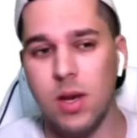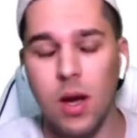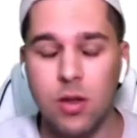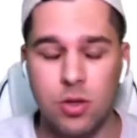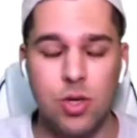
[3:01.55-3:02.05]

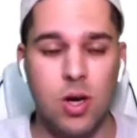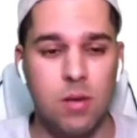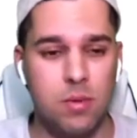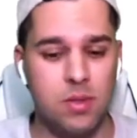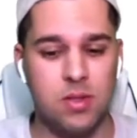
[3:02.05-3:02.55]
other job
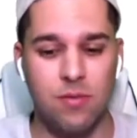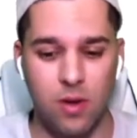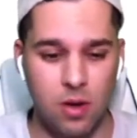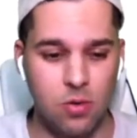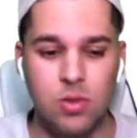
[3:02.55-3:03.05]
it's a very
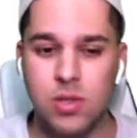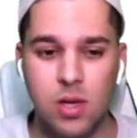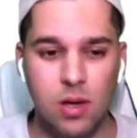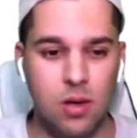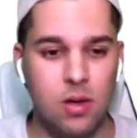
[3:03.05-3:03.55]
good
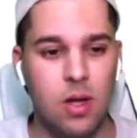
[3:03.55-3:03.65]
skill,